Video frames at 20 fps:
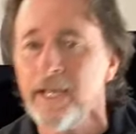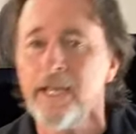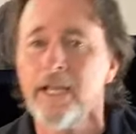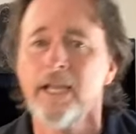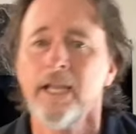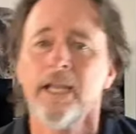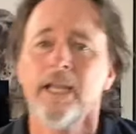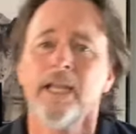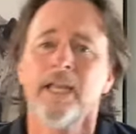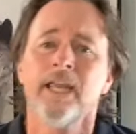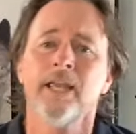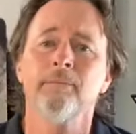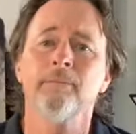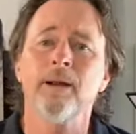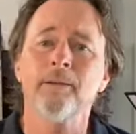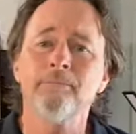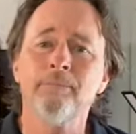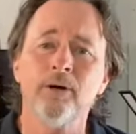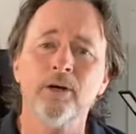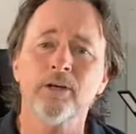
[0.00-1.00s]
it
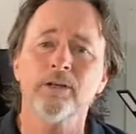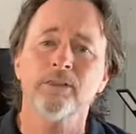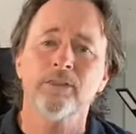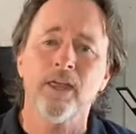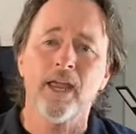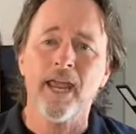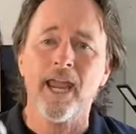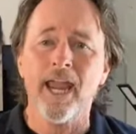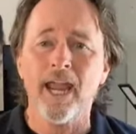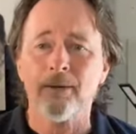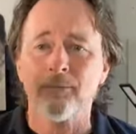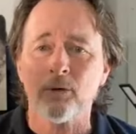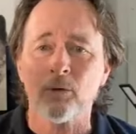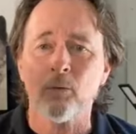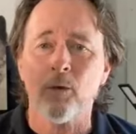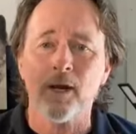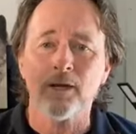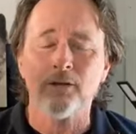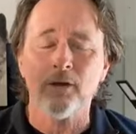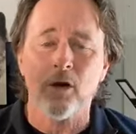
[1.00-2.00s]
in my book, The
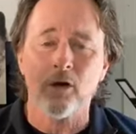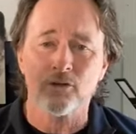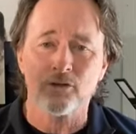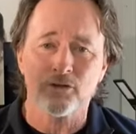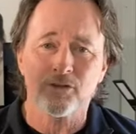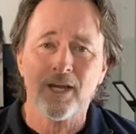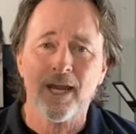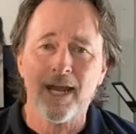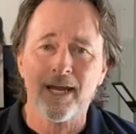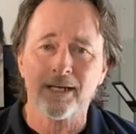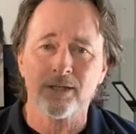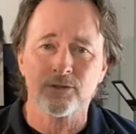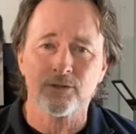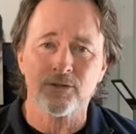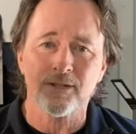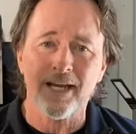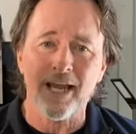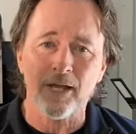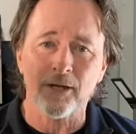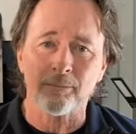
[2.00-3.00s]
Hammer, Why Dogs Attack
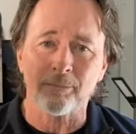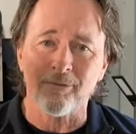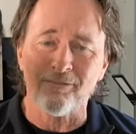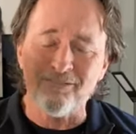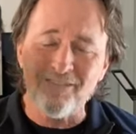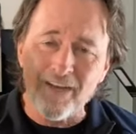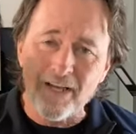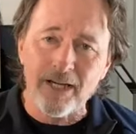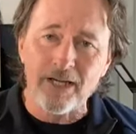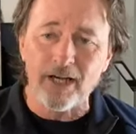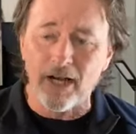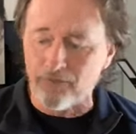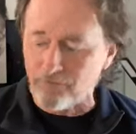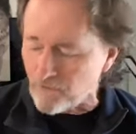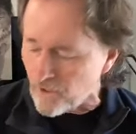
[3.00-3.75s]
Us and How to Prevent It.